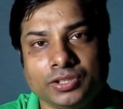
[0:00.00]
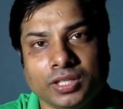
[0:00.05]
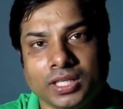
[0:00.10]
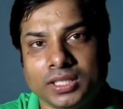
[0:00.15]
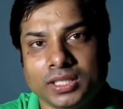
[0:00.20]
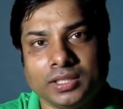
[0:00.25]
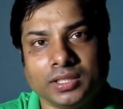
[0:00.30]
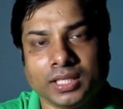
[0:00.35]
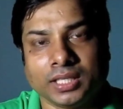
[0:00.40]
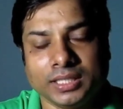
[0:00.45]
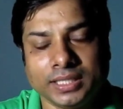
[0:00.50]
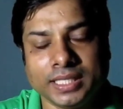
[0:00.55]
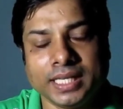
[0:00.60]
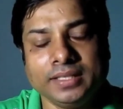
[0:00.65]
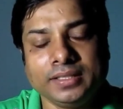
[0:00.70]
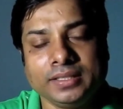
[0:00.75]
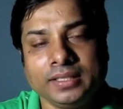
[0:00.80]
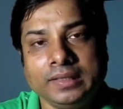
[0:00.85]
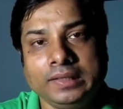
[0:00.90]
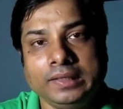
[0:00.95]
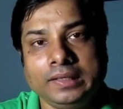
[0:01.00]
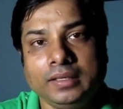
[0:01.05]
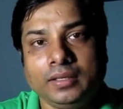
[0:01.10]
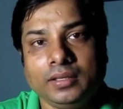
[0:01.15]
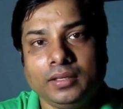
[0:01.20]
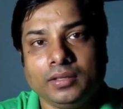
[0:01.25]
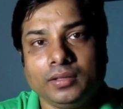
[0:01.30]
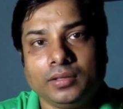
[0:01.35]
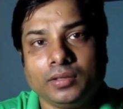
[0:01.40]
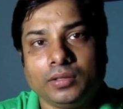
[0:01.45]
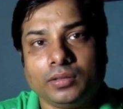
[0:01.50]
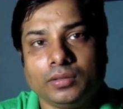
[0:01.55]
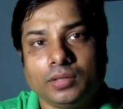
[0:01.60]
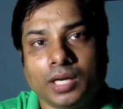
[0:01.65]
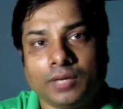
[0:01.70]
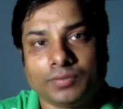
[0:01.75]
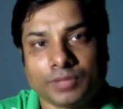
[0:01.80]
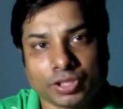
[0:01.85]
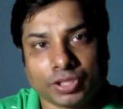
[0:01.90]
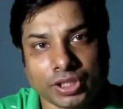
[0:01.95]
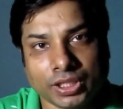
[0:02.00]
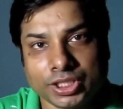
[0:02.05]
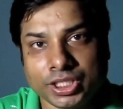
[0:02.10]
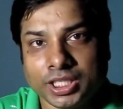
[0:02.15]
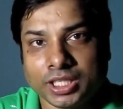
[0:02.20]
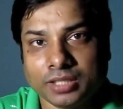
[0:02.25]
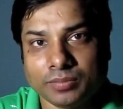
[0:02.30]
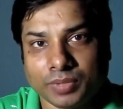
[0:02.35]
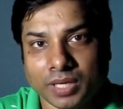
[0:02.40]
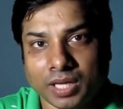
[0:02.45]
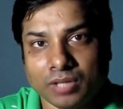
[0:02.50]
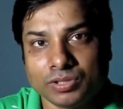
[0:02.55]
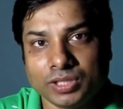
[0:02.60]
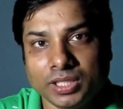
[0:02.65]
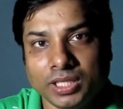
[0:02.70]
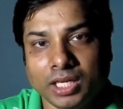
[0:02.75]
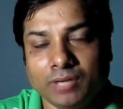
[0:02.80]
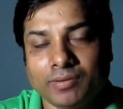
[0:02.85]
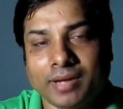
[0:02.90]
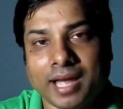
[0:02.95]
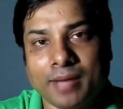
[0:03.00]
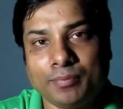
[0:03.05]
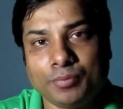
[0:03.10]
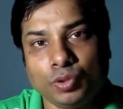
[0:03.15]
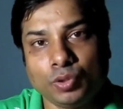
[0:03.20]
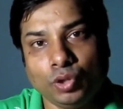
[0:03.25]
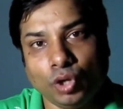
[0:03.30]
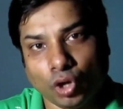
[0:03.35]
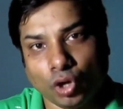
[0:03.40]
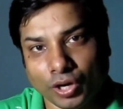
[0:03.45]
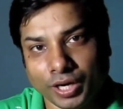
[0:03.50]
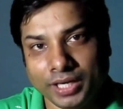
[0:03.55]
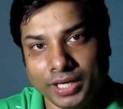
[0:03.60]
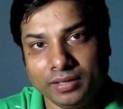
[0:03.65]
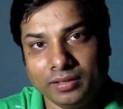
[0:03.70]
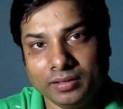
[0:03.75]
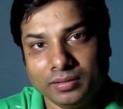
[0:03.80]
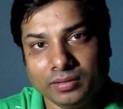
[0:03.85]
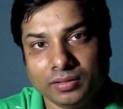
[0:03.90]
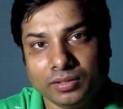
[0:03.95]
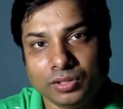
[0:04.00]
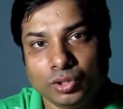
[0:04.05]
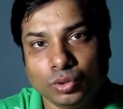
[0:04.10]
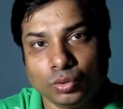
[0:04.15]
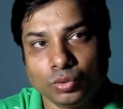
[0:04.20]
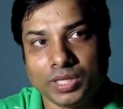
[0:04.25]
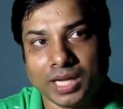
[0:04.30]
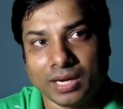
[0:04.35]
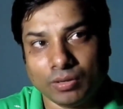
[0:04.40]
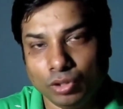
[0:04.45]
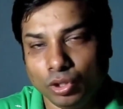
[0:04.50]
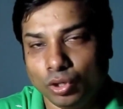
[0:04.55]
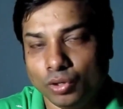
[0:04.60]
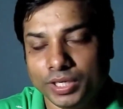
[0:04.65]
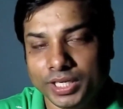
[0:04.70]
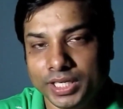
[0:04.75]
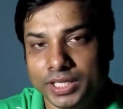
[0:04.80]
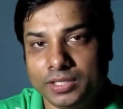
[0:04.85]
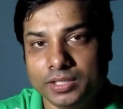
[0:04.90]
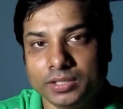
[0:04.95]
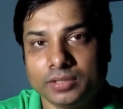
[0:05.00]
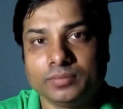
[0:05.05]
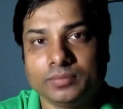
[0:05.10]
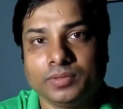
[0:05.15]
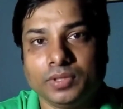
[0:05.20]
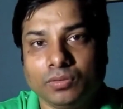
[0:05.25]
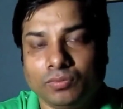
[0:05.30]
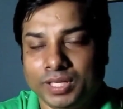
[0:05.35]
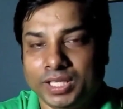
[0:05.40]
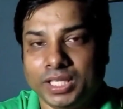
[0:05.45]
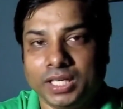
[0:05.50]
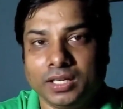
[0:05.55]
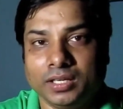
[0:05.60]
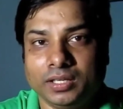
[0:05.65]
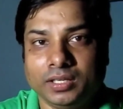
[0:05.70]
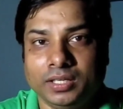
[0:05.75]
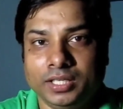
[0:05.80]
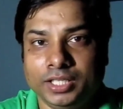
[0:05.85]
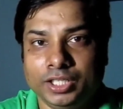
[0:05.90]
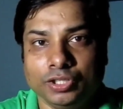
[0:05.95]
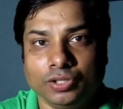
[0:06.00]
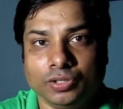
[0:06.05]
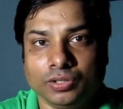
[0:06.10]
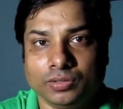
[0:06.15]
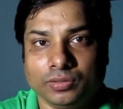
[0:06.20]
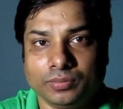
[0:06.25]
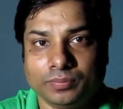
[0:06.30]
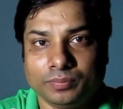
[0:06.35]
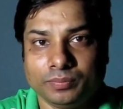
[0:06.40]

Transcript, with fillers: or other content, after searching and browsing, you have to log in to download it, whether in your